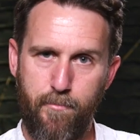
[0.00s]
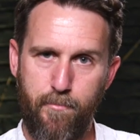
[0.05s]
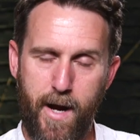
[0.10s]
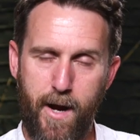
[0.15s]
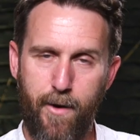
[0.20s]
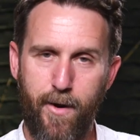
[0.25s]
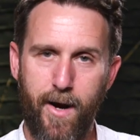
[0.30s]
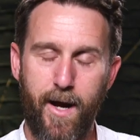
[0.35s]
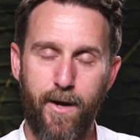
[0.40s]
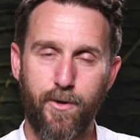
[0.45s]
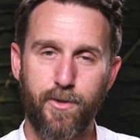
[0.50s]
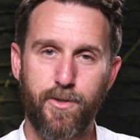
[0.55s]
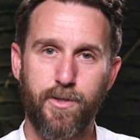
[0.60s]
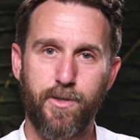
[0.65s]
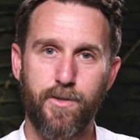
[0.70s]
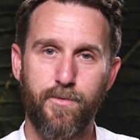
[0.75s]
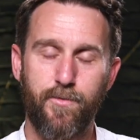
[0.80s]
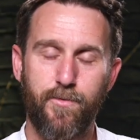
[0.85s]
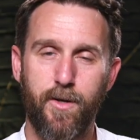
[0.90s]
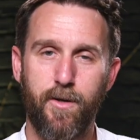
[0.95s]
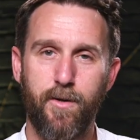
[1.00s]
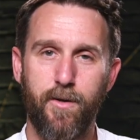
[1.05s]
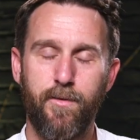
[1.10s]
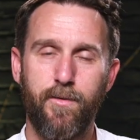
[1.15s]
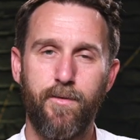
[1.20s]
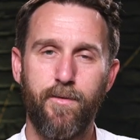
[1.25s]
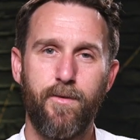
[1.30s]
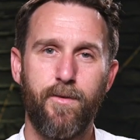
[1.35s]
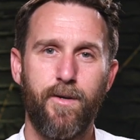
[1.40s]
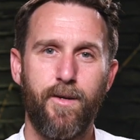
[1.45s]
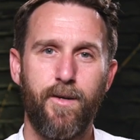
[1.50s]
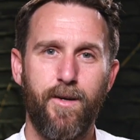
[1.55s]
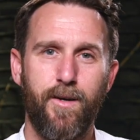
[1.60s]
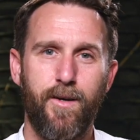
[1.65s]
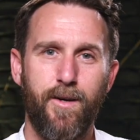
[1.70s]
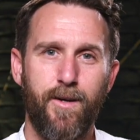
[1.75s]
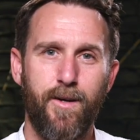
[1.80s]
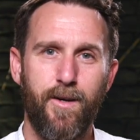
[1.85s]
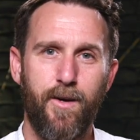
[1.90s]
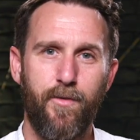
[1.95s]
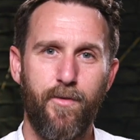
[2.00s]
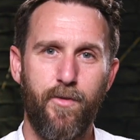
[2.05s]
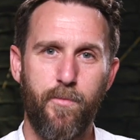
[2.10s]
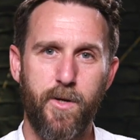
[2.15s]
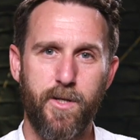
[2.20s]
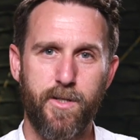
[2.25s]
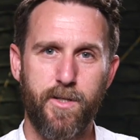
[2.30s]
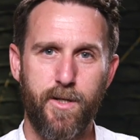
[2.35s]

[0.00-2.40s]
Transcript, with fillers: powerhouses of the, of the